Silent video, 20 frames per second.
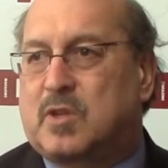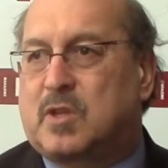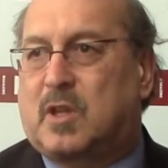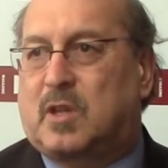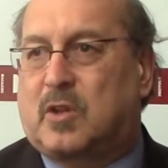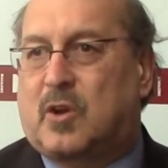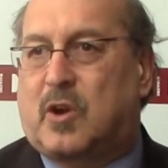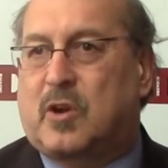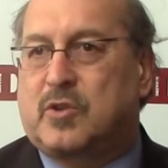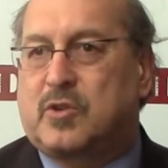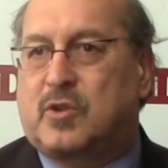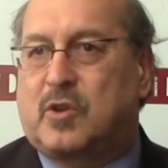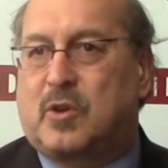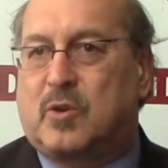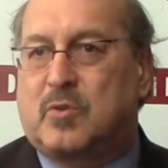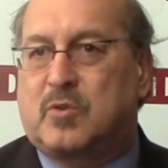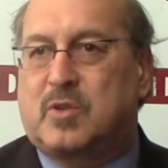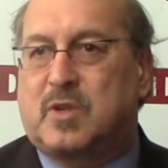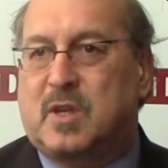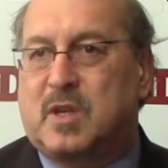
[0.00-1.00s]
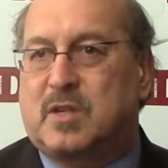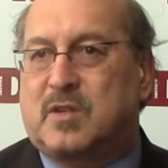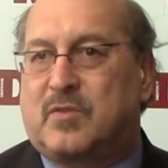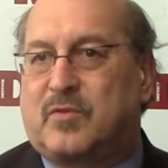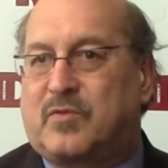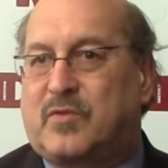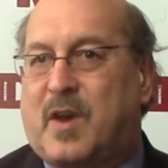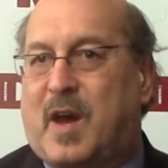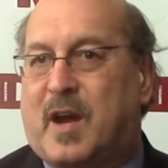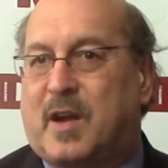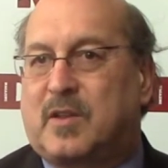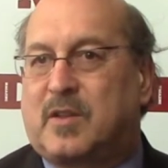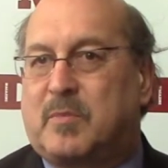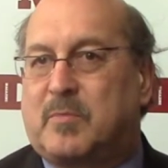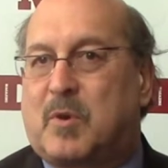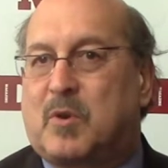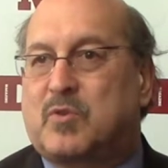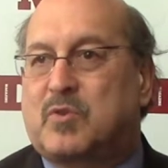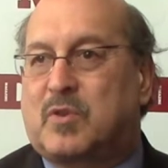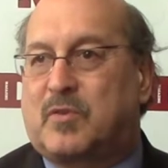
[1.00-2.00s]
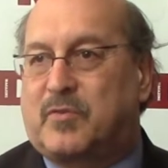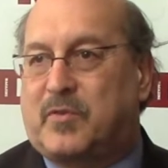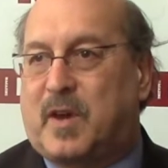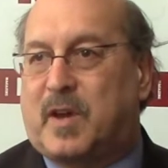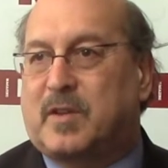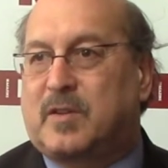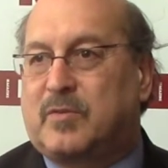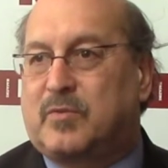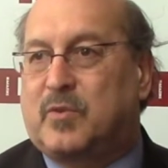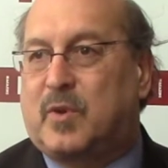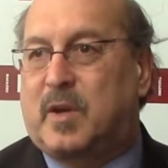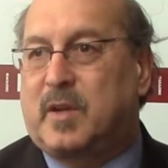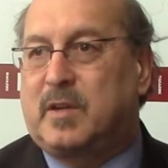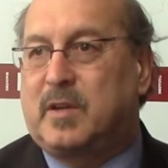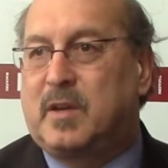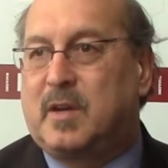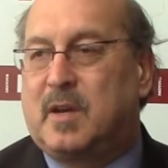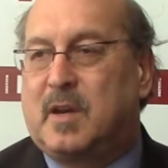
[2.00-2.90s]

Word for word: the large dose, is in fact the most effective one